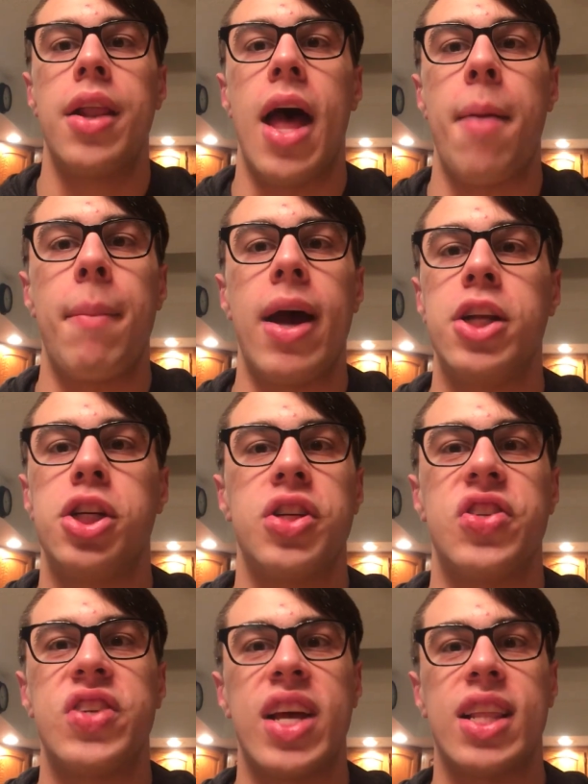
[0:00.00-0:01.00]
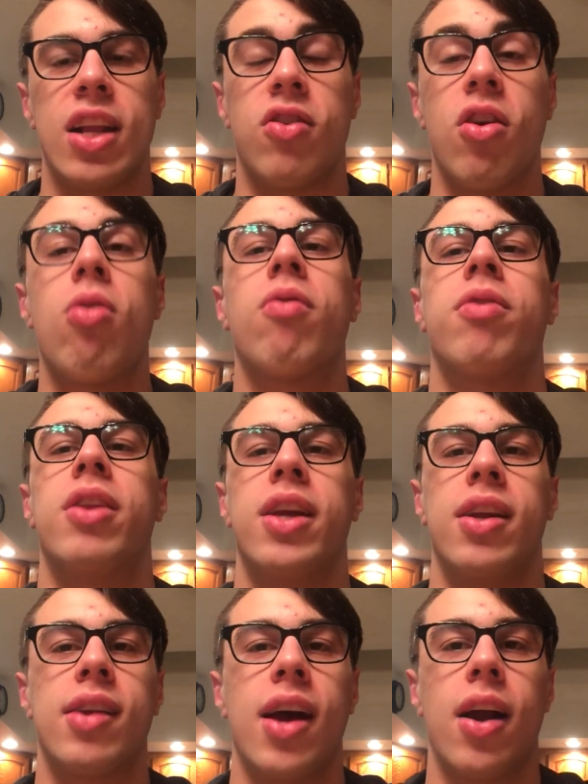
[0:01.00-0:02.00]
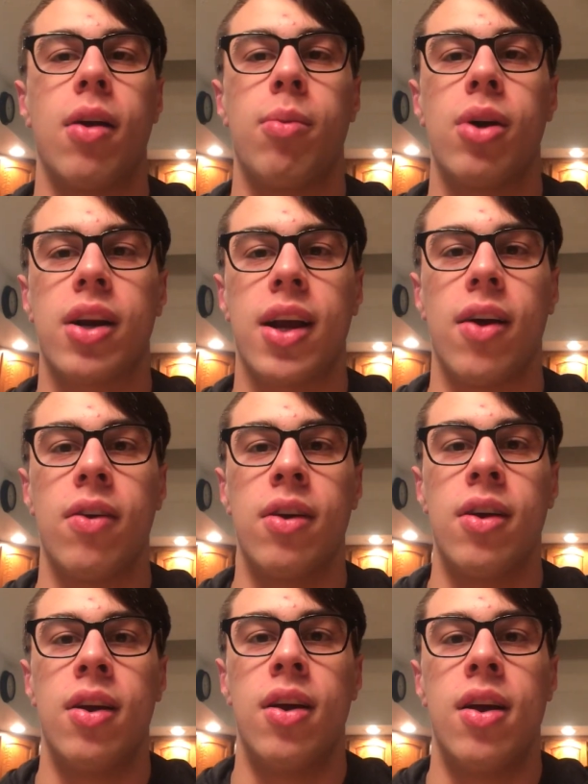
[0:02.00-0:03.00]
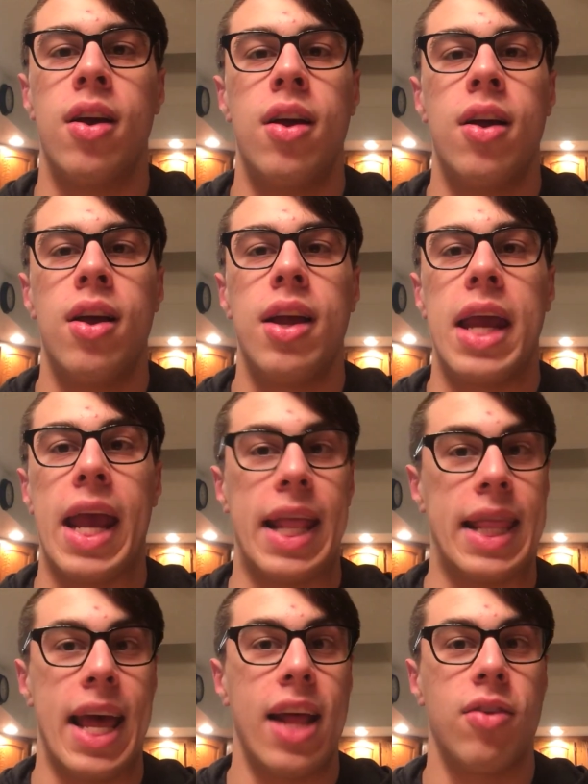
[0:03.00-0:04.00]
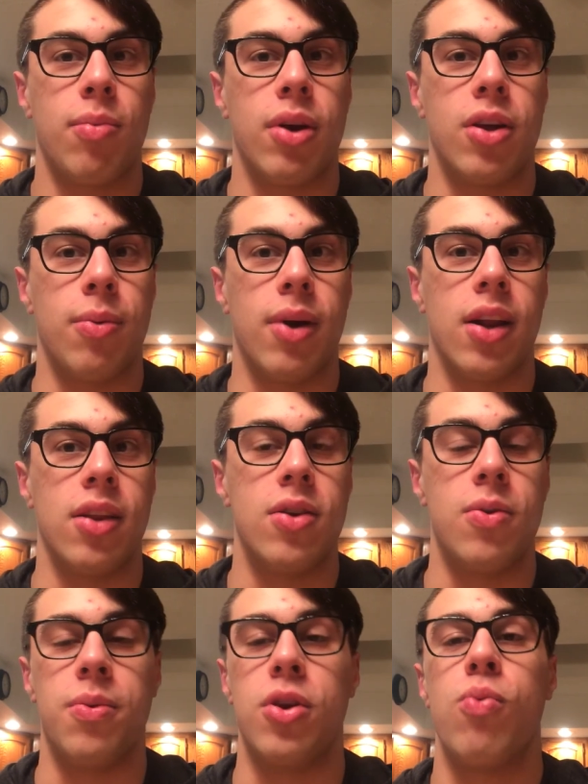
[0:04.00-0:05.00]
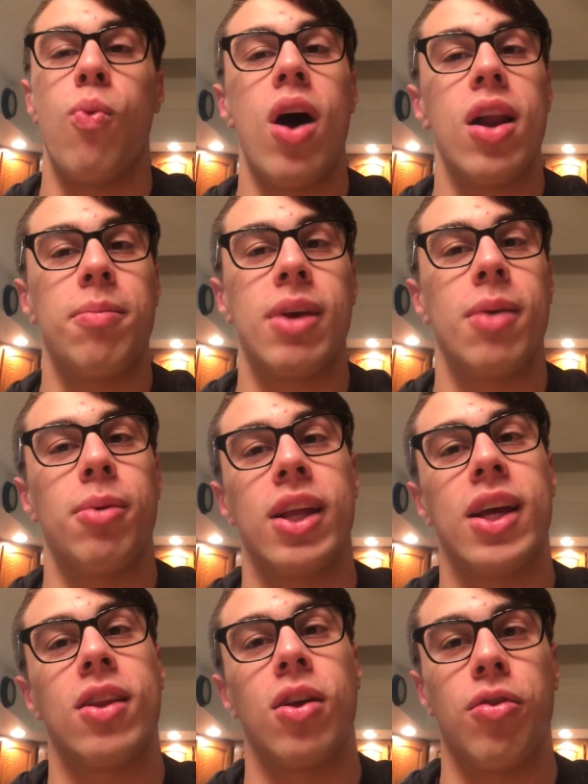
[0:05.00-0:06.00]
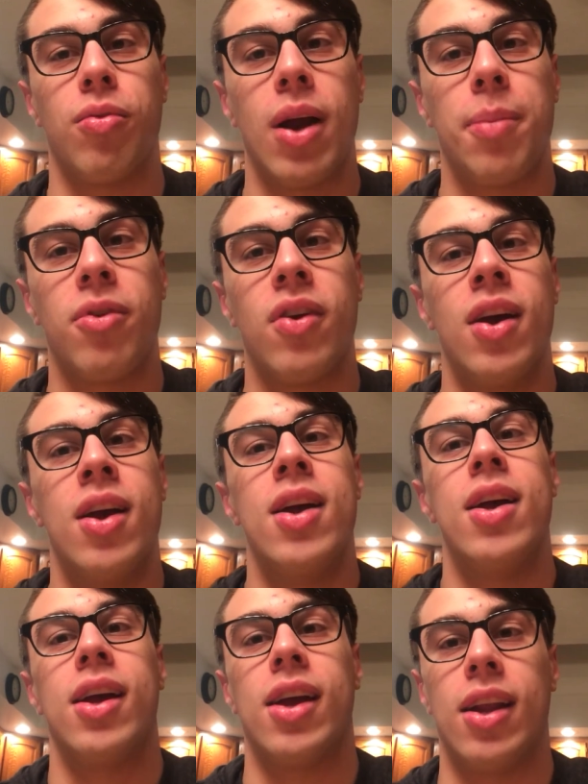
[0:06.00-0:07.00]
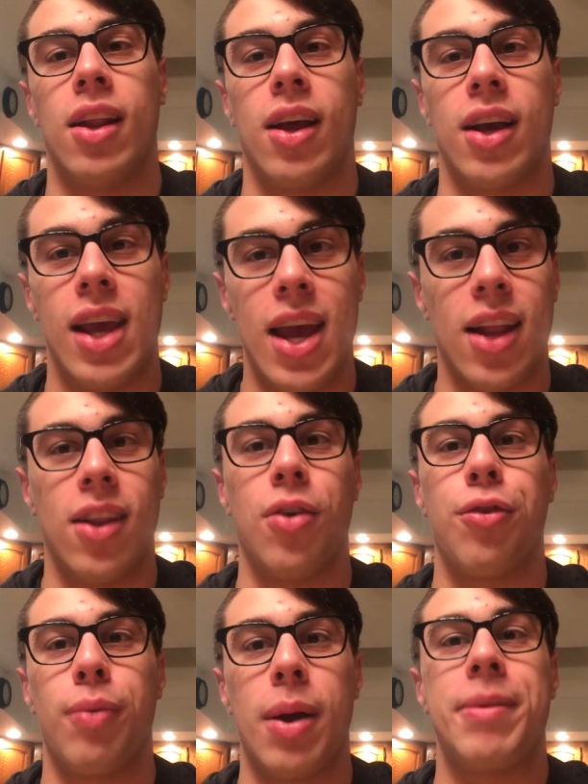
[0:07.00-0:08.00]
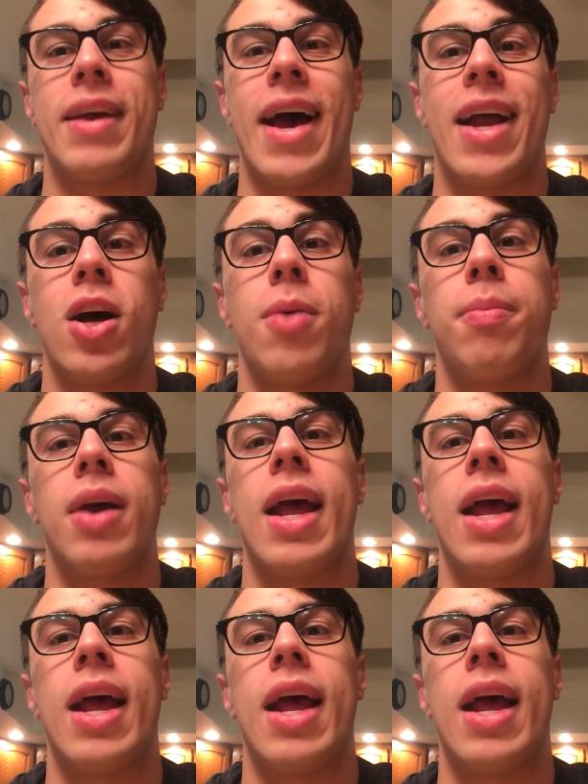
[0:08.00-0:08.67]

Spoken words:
That might just set the tone for the entire workout. And that's what you want to do. You want to be able to hit those reps. And again, those reps add up.